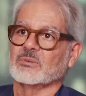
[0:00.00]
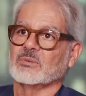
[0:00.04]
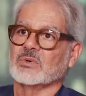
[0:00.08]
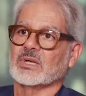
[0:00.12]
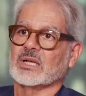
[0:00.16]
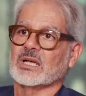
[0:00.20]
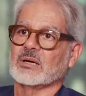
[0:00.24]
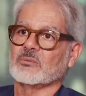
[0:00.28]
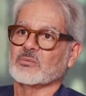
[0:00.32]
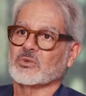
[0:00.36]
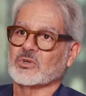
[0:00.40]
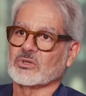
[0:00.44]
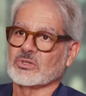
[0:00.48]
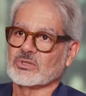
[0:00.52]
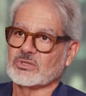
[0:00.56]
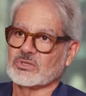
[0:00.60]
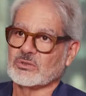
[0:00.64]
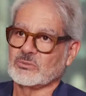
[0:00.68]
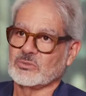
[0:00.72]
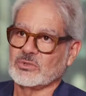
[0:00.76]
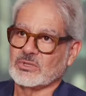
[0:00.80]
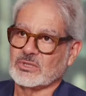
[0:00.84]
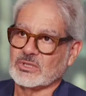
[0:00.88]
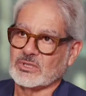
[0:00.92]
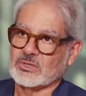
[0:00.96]
When I'm
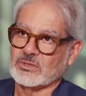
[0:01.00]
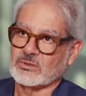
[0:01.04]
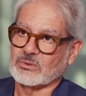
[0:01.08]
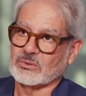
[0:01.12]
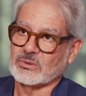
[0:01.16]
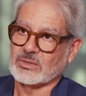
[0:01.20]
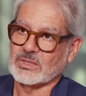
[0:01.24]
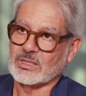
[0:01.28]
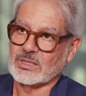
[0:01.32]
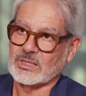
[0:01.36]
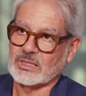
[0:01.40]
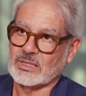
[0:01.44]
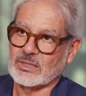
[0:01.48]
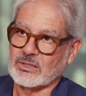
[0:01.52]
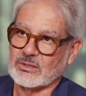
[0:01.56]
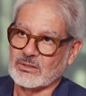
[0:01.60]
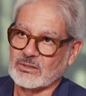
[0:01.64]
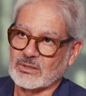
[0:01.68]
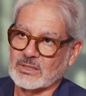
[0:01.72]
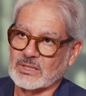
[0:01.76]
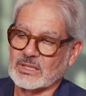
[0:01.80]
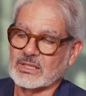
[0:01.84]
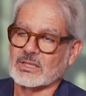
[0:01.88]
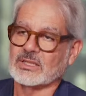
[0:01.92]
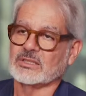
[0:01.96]
contributing to an
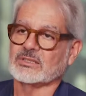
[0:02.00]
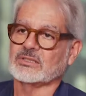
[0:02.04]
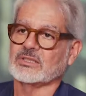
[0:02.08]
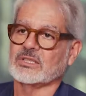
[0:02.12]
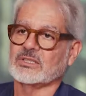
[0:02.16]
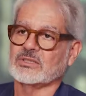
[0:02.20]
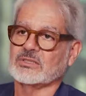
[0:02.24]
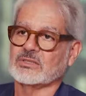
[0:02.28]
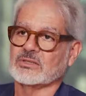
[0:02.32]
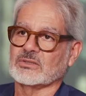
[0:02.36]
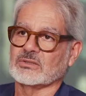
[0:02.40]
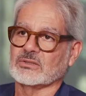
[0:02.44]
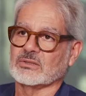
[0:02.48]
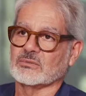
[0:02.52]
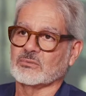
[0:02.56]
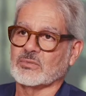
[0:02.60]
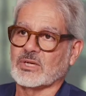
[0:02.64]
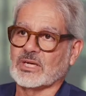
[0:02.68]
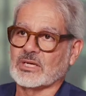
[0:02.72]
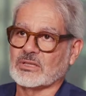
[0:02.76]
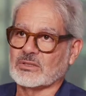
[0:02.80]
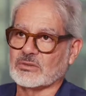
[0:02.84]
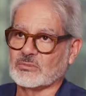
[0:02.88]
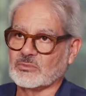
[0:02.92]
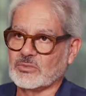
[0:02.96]
organization or
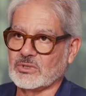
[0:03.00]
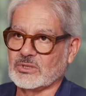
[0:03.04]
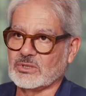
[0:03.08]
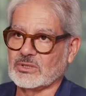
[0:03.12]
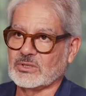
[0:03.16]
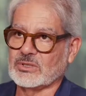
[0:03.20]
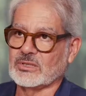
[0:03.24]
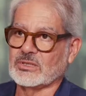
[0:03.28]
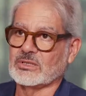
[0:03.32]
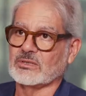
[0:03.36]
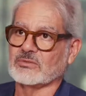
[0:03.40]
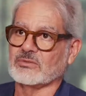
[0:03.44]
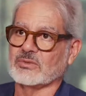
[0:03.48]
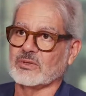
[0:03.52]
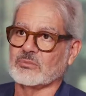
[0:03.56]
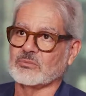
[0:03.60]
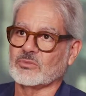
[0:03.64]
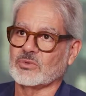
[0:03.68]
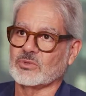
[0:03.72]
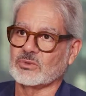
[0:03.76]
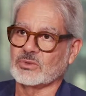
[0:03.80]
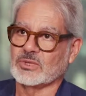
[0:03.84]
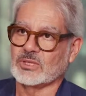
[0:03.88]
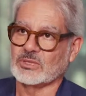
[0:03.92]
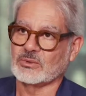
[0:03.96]
my community, if
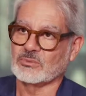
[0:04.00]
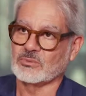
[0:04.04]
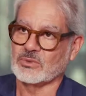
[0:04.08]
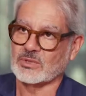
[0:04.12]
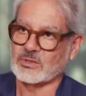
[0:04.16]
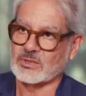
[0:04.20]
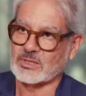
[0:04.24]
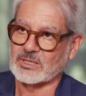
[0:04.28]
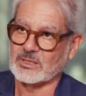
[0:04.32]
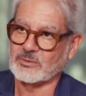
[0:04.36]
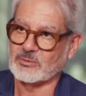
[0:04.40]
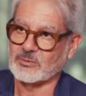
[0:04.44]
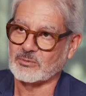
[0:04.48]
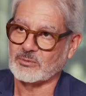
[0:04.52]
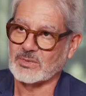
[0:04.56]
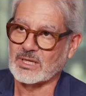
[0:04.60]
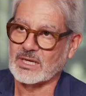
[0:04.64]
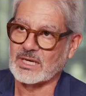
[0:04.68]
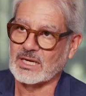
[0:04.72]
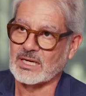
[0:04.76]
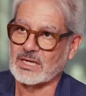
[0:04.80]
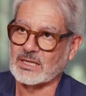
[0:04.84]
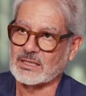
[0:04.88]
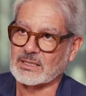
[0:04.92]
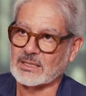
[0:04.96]
I'm doing what keeps
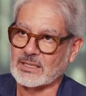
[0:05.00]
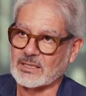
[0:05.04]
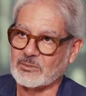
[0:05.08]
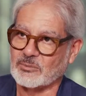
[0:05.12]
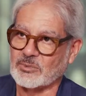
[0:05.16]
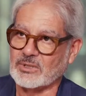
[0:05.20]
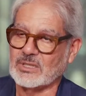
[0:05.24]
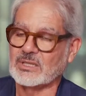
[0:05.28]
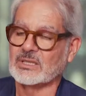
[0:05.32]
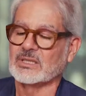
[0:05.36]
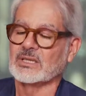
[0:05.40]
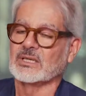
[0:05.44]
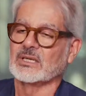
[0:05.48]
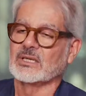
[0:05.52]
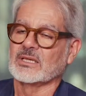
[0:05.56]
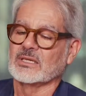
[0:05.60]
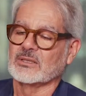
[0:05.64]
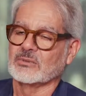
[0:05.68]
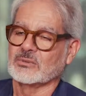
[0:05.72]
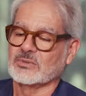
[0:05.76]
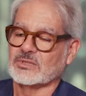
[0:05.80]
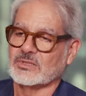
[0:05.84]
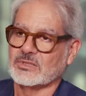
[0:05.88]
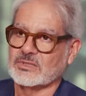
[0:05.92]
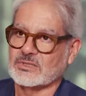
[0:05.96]
my heart happy,
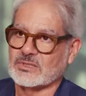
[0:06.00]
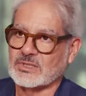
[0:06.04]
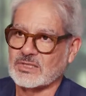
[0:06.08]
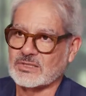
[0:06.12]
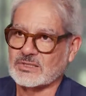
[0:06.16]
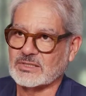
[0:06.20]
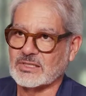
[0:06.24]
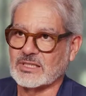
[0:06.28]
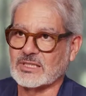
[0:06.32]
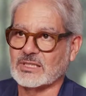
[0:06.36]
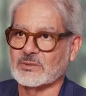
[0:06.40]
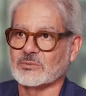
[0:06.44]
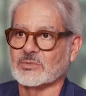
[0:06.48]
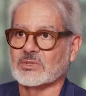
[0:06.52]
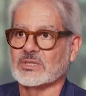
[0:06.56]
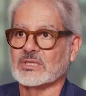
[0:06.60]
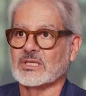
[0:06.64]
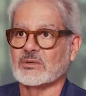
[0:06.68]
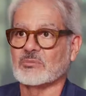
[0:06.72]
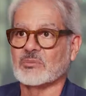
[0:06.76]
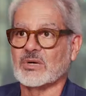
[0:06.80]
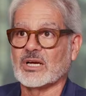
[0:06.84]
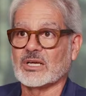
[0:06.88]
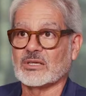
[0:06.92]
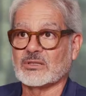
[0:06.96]
which is sustainable,
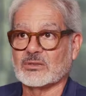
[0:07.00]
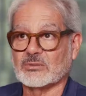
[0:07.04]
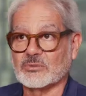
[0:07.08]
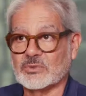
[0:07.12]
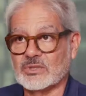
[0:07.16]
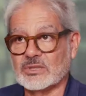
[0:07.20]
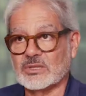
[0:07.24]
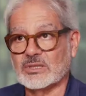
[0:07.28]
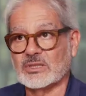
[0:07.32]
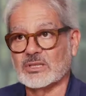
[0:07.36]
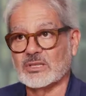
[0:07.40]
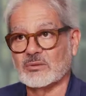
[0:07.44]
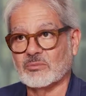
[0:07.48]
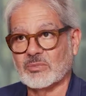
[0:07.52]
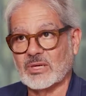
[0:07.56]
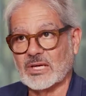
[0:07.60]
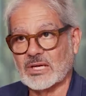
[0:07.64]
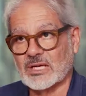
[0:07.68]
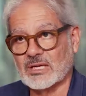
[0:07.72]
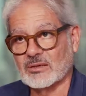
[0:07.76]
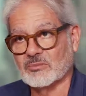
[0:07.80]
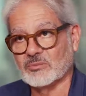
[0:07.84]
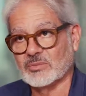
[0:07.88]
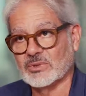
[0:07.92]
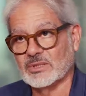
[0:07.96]
then my community and
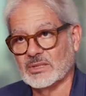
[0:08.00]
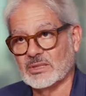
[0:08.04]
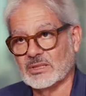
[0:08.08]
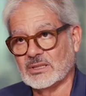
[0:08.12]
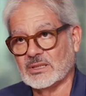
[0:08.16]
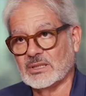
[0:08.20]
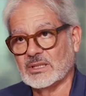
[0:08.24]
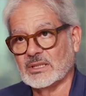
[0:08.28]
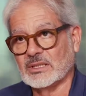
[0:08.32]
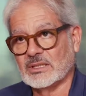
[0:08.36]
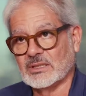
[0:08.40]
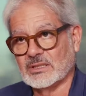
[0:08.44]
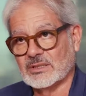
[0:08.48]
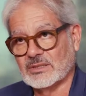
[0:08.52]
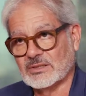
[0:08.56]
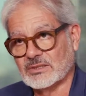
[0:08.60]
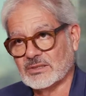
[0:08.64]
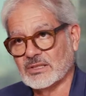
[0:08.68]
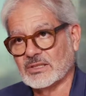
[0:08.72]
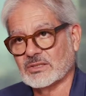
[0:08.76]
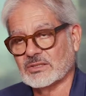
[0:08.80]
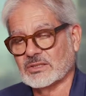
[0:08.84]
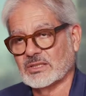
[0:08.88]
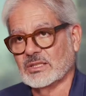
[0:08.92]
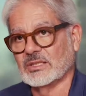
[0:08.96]
my company is
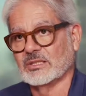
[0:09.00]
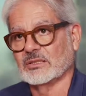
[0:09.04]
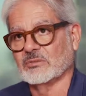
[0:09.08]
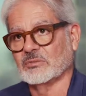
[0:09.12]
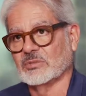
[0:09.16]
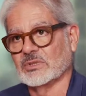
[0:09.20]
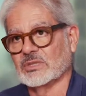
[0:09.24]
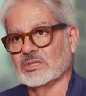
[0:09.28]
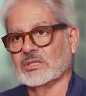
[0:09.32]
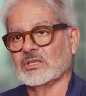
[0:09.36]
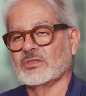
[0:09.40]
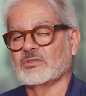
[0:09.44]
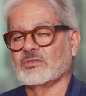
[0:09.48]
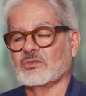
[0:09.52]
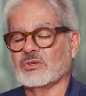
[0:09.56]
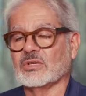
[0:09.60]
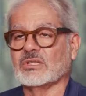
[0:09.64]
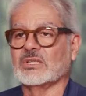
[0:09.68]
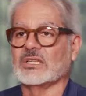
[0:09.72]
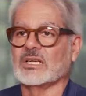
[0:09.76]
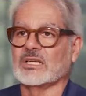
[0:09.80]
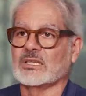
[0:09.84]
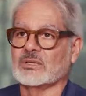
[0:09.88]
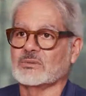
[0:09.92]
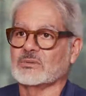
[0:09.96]
sustainable. It's
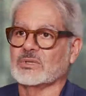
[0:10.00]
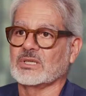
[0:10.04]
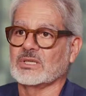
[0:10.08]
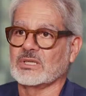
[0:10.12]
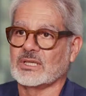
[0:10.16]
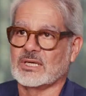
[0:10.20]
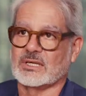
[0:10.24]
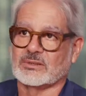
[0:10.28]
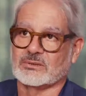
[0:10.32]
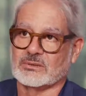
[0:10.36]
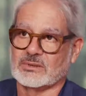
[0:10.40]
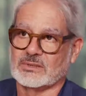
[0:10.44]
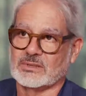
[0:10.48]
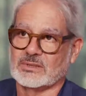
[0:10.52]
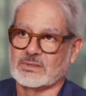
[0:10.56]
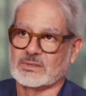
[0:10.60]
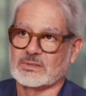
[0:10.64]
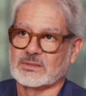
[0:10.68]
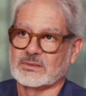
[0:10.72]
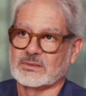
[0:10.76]
not the other way around.